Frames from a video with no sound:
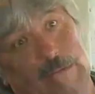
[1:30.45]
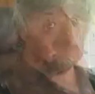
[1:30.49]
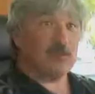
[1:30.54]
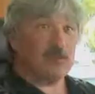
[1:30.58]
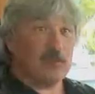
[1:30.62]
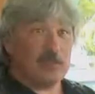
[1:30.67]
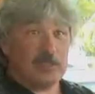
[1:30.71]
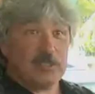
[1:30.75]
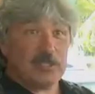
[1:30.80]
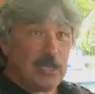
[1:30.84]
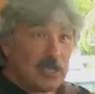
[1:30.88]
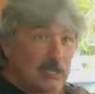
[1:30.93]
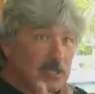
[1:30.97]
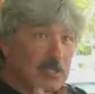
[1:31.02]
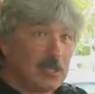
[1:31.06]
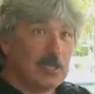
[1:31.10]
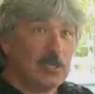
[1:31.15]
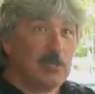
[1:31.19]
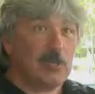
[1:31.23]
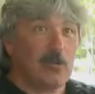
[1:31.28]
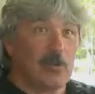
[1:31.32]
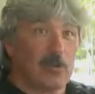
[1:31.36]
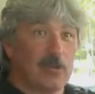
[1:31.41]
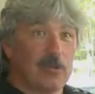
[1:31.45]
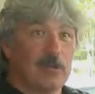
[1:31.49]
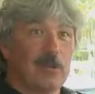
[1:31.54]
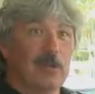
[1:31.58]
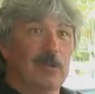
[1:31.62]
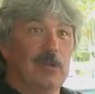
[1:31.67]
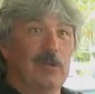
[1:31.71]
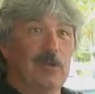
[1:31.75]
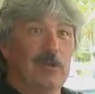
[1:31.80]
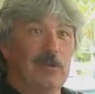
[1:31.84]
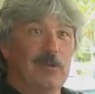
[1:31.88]
We just returned
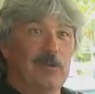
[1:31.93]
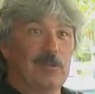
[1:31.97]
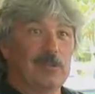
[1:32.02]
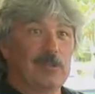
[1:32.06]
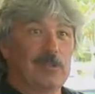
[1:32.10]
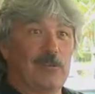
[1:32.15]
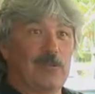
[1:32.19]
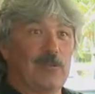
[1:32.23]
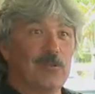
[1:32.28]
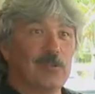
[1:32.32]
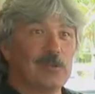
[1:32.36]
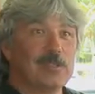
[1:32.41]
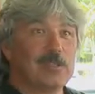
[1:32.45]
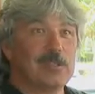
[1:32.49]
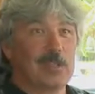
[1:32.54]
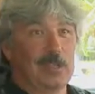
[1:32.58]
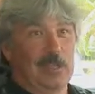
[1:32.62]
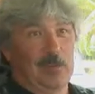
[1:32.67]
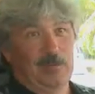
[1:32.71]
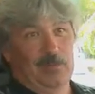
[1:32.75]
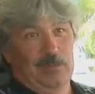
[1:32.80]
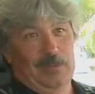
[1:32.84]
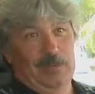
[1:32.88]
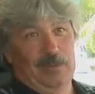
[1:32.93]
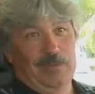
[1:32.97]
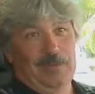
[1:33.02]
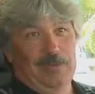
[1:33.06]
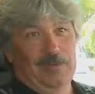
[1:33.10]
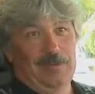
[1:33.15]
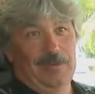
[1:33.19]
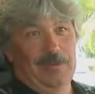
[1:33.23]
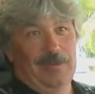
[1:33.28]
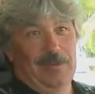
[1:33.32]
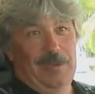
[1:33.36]
for the first trip
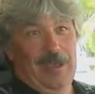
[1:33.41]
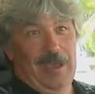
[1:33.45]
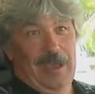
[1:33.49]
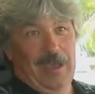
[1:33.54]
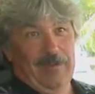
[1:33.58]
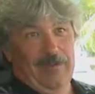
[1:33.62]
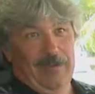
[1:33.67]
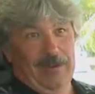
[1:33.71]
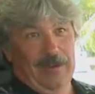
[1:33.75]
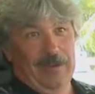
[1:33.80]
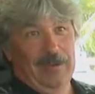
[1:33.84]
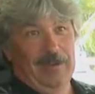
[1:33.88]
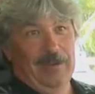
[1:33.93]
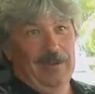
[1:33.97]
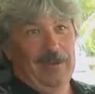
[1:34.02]
ever